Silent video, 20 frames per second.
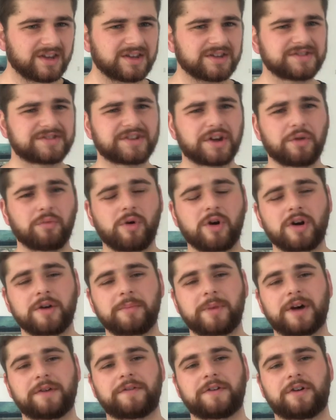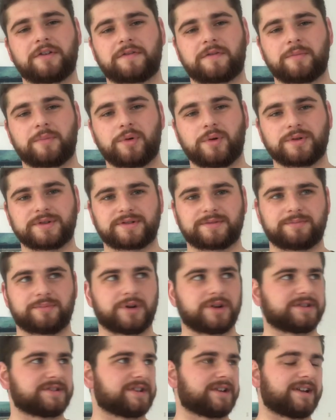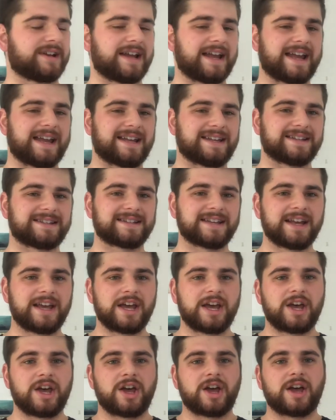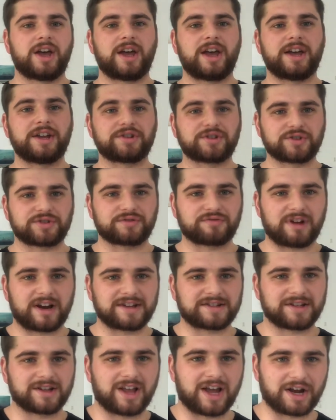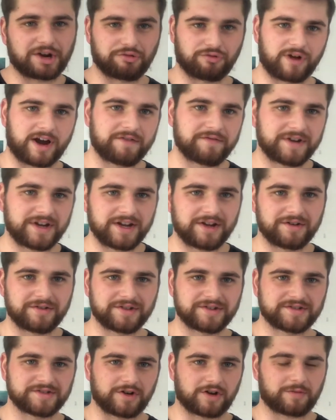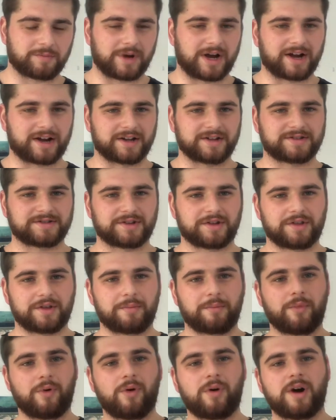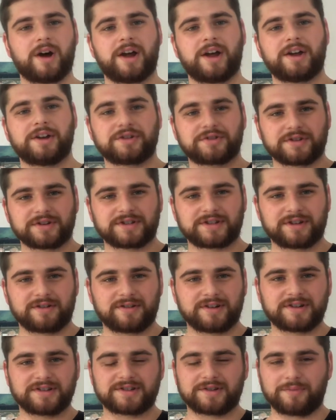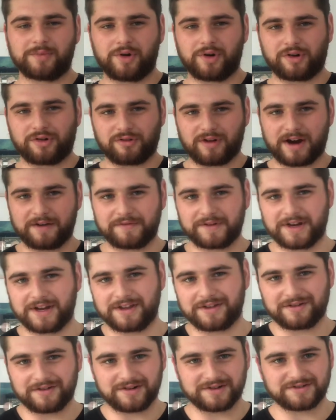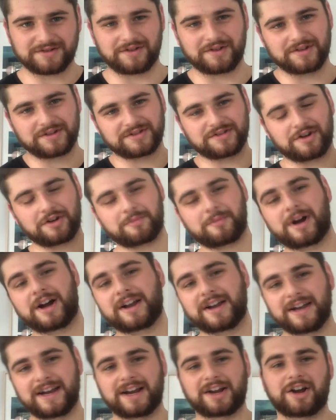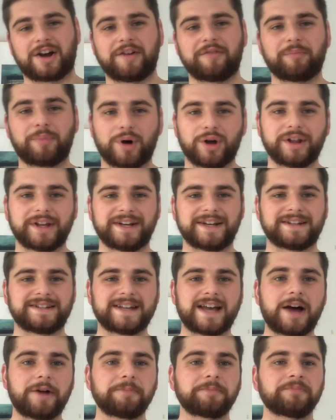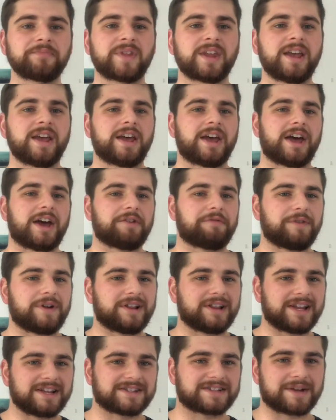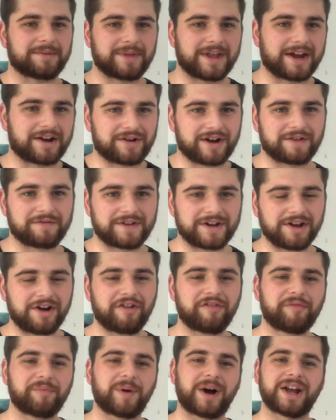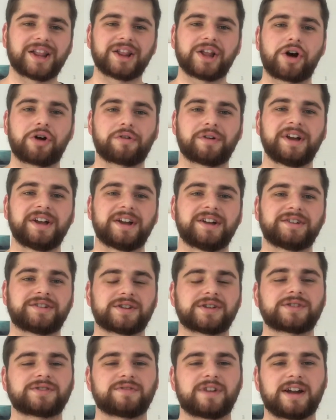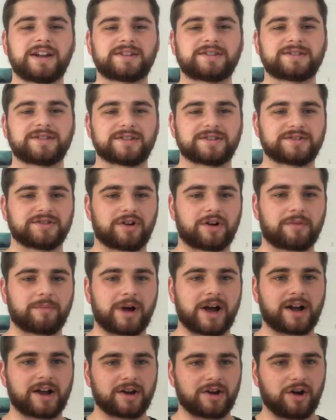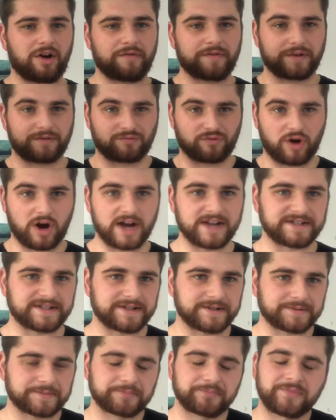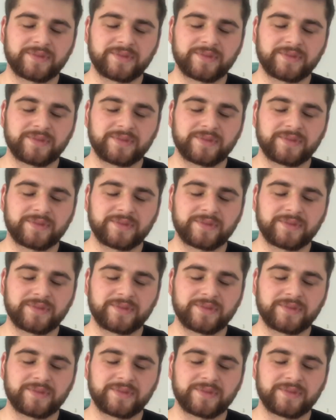So Warren Buffett often puts it as interest rates are like gravity on the stock market. So the more interest there is, the more gravity there is on the stock market and kind of pulling it down. If we let some of that gravity off by lowering interest rates, the stock market often rises.